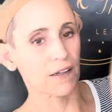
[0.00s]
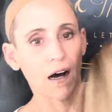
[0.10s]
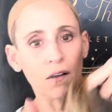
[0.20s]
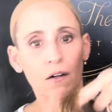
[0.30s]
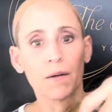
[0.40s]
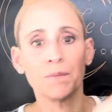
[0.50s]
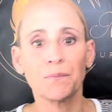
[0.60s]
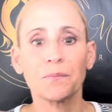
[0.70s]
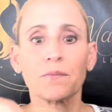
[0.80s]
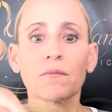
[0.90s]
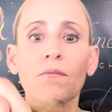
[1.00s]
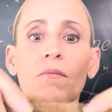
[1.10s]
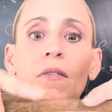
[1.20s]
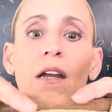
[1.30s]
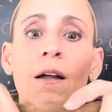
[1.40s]
color.
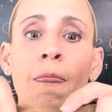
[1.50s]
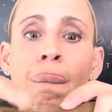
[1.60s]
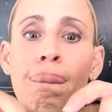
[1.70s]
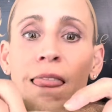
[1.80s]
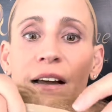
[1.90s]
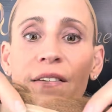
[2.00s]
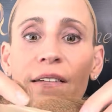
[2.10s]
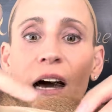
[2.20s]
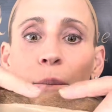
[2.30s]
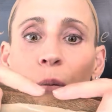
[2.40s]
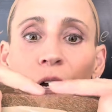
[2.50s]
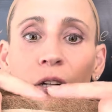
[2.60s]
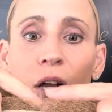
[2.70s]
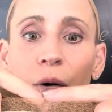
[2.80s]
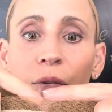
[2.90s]
Lace is cut pretty
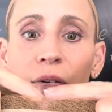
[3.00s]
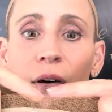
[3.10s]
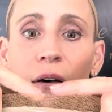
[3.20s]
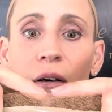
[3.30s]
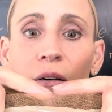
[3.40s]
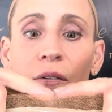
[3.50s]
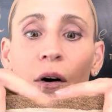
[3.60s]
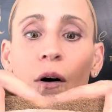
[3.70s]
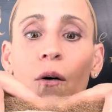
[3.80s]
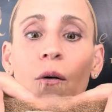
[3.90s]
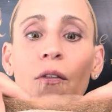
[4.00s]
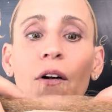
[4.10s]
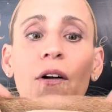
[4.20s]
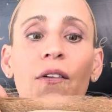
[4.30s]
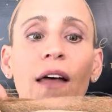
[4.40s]
close. So
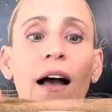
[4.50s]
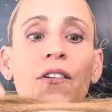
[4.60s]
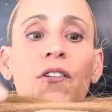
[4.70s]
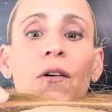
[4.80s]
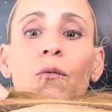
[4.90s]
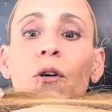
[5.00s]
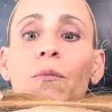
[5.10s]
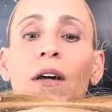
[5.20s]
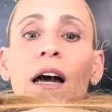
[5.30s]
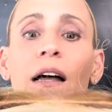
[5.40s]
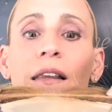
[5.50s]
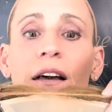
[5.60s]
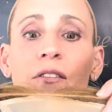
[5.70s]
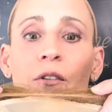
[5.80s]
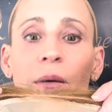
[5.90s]
there is extra room to cut
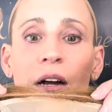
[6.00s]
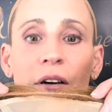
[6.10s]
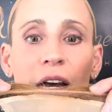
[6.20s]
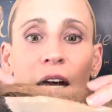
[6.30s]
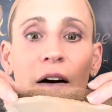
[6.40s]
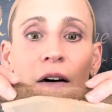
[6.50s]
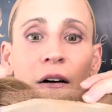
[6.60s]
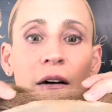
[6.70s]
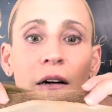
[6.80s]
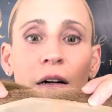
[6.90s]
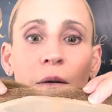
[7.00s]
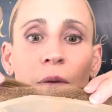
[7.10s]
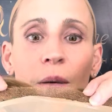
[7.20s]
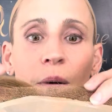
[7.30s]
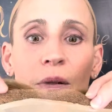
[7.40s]
lace from here to here,
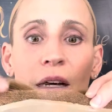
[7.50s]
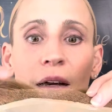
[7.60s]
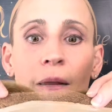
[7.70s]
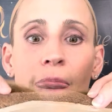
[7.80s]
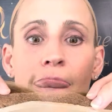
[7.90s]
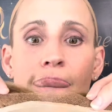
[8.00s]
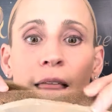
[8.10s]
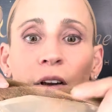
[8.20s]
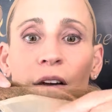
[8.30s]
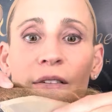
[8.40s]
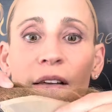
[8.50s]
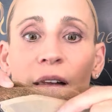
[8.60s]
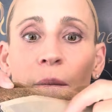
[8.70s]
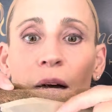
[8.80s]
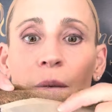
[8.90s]
probably. And you can see
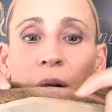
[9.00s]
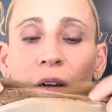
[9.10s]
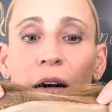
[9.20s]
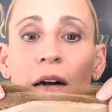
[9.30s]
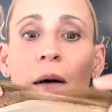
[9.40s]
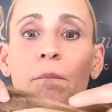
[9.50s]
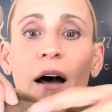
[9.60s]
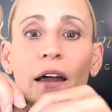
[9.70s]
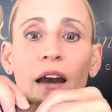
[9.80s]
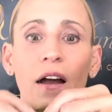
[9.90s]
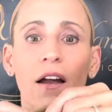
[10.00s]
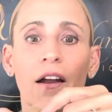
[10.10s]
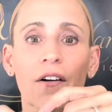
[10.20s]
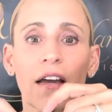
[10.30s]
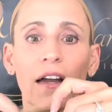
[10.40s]
that makeup right there. But
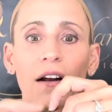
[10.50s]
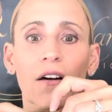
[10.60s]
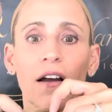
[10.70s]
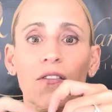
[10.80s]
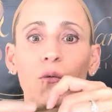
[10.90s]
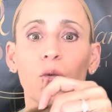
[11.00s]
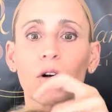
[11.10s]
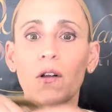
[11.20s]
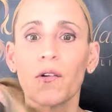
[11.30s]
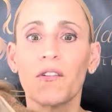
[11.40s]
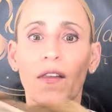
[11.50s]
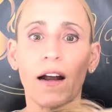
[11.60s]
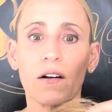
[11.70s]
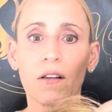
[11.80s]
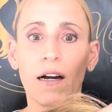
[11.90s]
here to here, it's real close to the
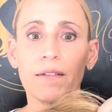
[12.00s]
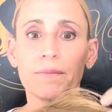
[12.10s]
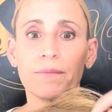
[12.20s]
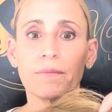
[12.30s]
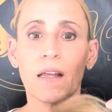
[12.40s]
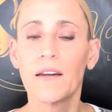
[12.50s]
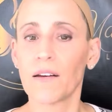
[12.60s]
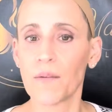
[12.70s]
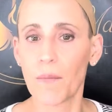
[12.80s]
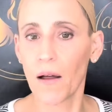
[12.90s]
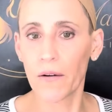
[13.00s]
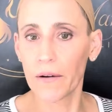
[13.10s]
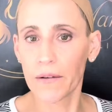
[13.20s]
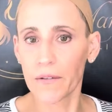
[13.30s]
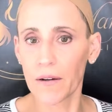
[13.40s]
hairline. It doesn't bother,
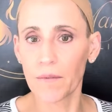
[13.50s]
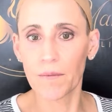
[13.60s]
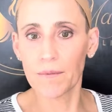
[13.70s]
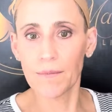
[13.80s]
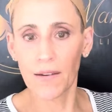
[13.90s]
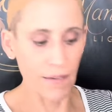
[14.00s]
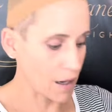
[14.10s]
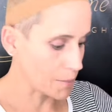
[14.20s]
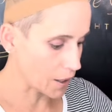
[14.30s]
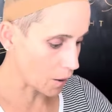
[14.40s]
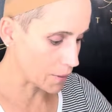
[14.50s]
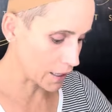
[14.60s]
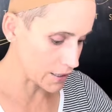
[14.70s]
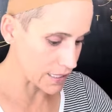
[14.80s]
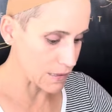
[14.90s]
it doesn't mess it up at all, but
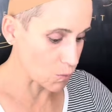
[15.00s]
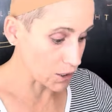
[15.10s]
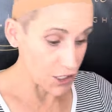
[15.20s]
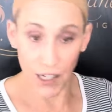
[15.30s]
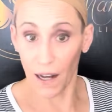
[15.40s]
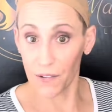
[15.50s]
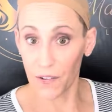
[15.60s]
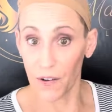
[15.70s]
I just want you guys to